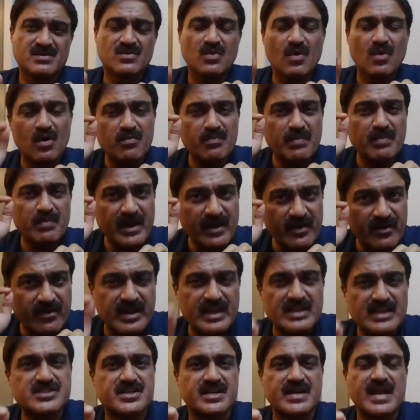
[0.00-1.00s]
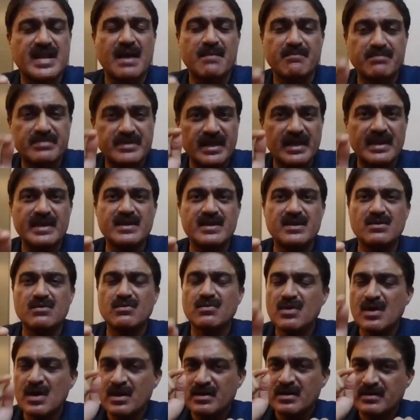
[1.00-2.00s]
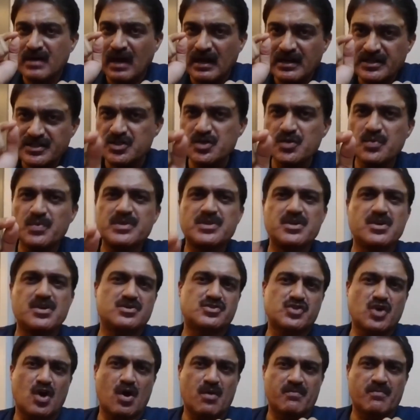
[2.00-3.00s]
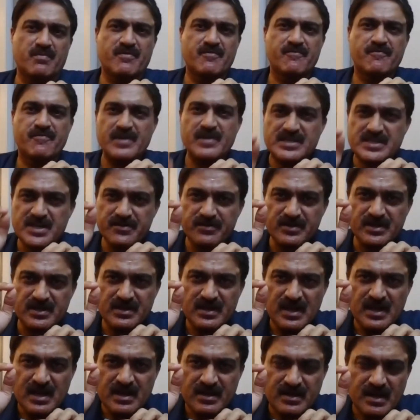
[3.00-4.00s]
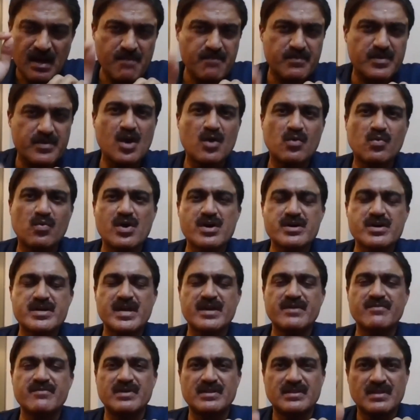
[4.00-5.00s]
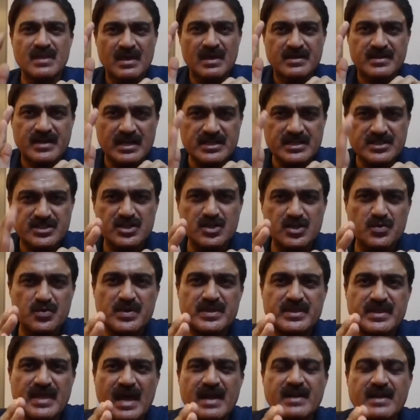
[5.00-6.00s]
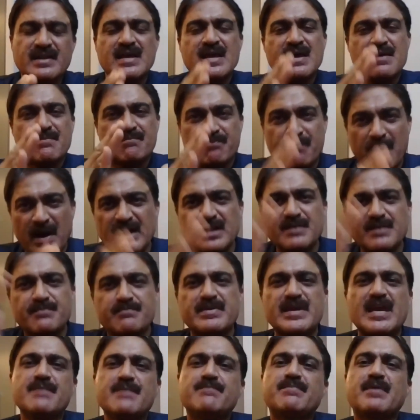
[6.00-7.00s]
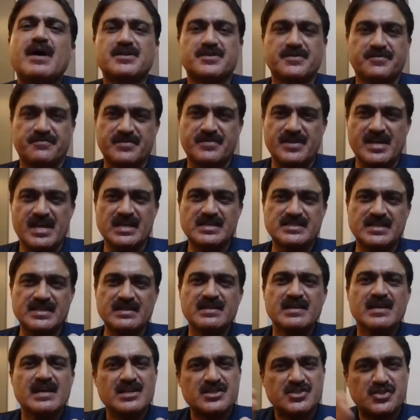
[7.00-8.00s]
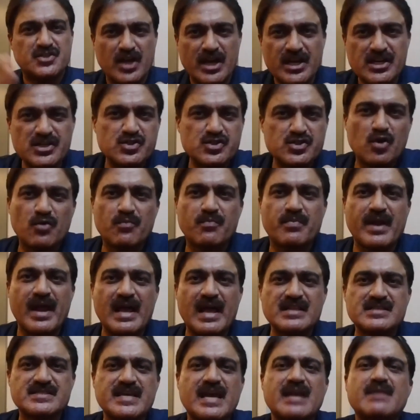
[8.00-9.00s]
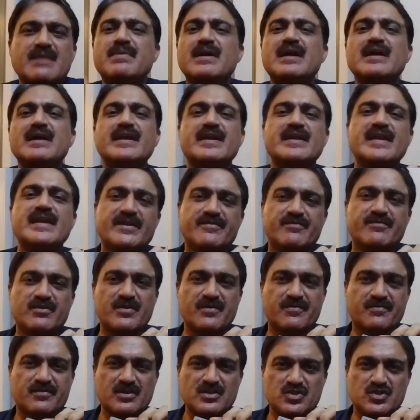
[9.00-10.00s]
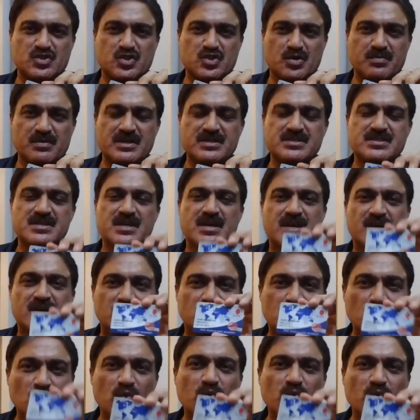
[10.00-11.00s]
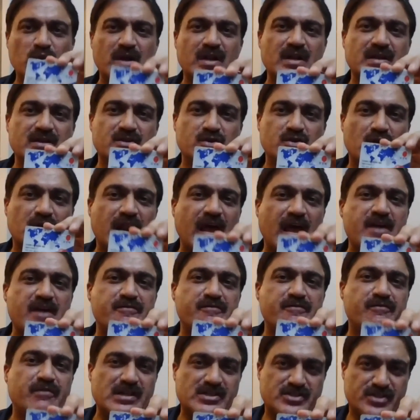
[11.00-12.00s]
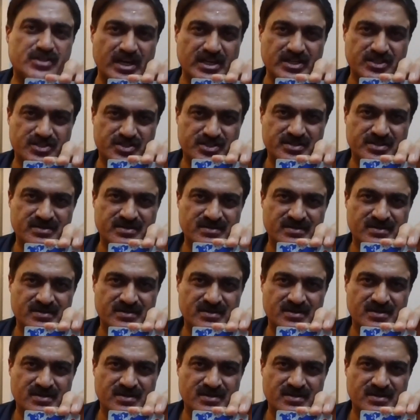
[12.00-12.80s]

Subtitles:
Don't be rigid. I'm telling you, continue with your job. Whichever company you're working with, continue with that, but be a part of DXN, change your brands and build a network of consumers. Your life will change.